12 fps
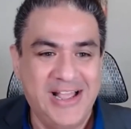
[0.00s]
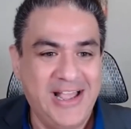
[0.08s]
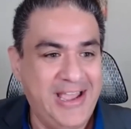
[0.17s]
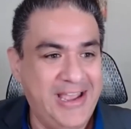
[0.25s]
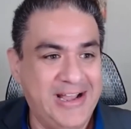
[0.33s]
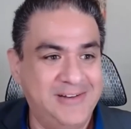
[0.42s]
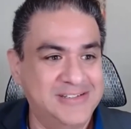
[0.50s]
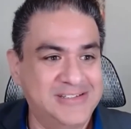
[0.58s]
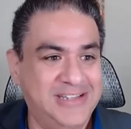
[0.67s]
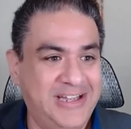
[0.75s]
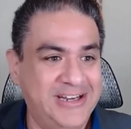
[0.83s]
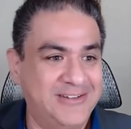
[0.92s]
And I was
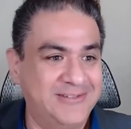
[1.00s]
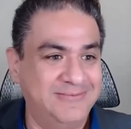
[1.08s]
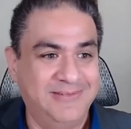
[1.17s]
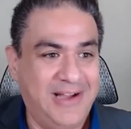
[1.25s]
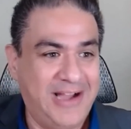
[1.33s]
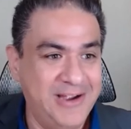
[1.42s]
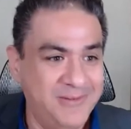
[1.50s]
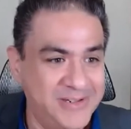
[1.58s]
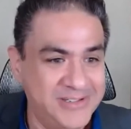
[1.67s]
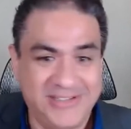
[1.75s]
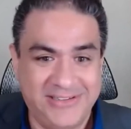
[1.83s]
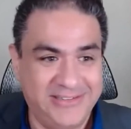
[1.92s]
like, I went
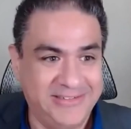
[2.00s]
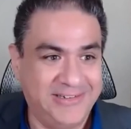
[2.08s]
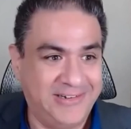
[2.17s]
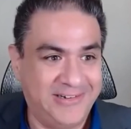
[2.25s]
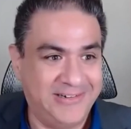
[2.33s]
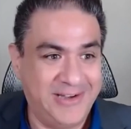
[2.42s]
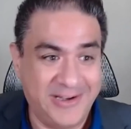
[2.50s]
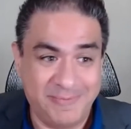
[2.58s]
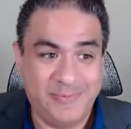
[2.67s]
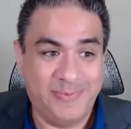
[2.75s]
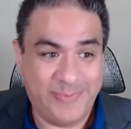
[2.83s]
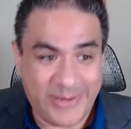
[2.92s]
to a
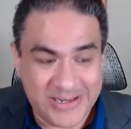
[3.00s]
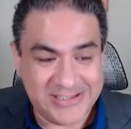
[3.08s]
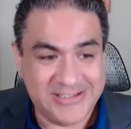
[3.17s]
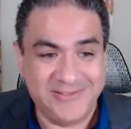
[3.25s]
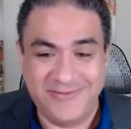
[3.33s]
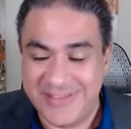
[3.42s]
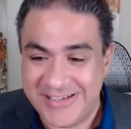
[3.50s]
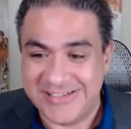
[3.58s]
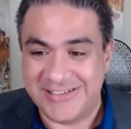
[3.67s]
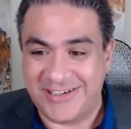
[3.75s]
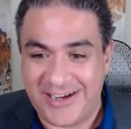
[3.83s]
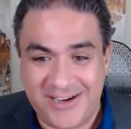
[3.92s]
bunch of these
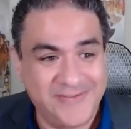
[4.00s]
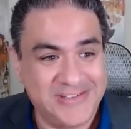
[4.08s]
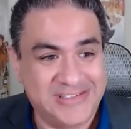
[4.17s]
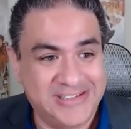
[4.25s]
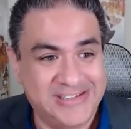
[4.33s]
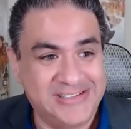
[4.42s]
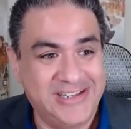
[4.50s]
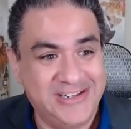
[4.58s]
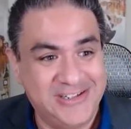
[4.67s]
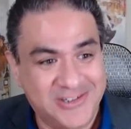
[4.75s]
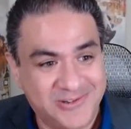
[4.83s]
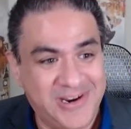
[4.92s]
offices and
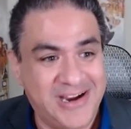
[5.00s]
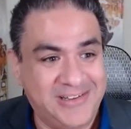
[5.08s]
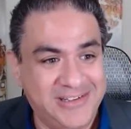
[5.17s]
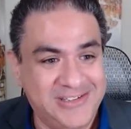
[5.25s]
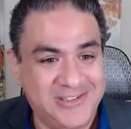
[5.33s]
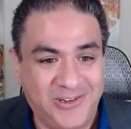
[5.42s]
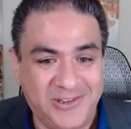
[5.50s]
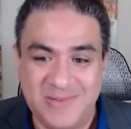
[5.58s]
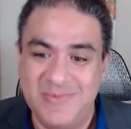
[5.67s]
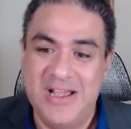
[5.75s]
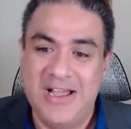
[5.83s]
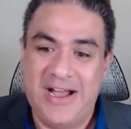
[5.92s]
directly told them,
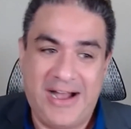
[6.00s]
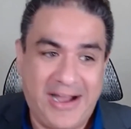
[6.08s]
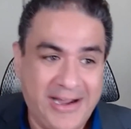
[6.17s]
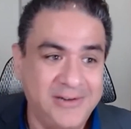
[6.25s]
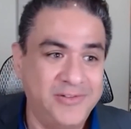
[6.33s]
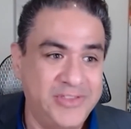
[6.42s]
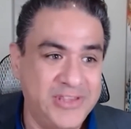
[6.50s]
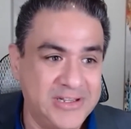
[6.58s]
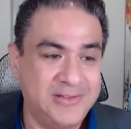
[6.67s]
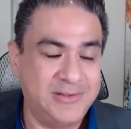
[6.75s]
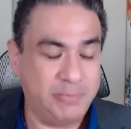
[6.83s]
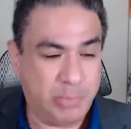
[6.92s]
I don't think
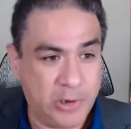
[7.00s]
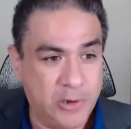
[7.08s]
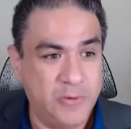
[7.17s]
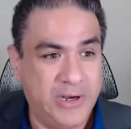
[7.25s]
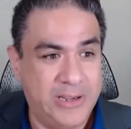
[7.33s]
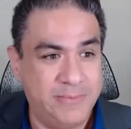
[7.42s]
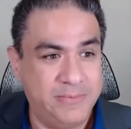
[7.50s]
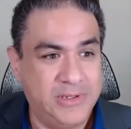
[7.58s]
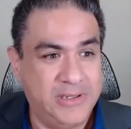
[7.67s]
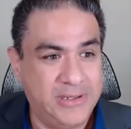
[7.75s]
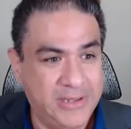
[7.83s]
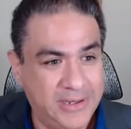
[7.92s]
the program
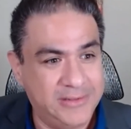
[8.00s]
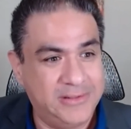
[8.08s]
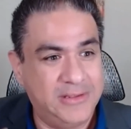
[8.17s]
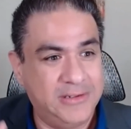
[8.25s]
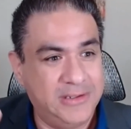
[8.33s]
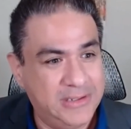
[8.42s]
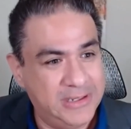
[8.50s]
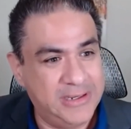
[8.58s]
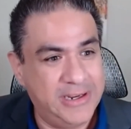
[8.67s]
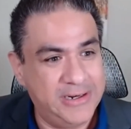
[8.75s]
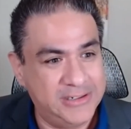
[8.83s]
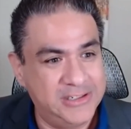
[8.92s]
can get
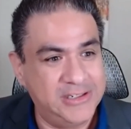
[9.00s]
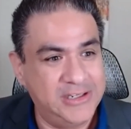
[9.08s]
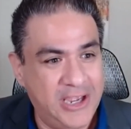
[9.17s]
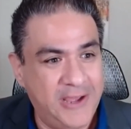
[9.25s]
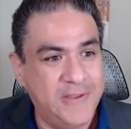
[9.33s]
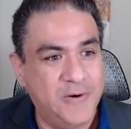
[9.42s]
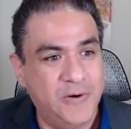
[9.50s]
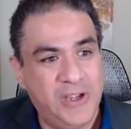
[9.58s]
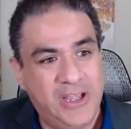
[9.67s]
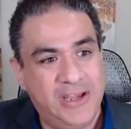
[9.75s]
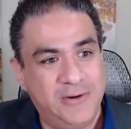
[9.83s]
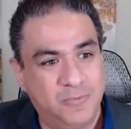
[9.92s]
it together
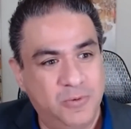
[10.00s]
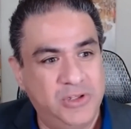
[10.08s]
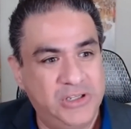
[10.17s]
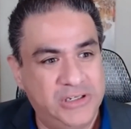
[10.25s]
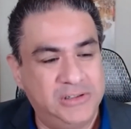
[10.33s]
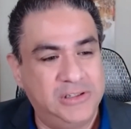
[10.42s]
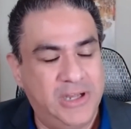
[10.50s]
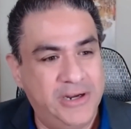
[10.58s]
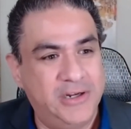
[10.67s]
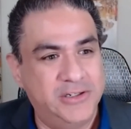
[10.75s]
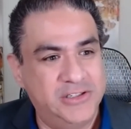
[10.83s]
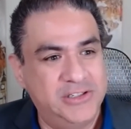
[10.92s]
and really align
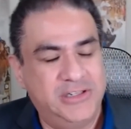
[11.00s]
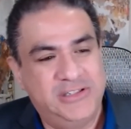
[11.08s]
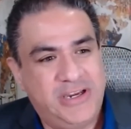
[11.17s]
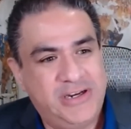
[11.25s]
on data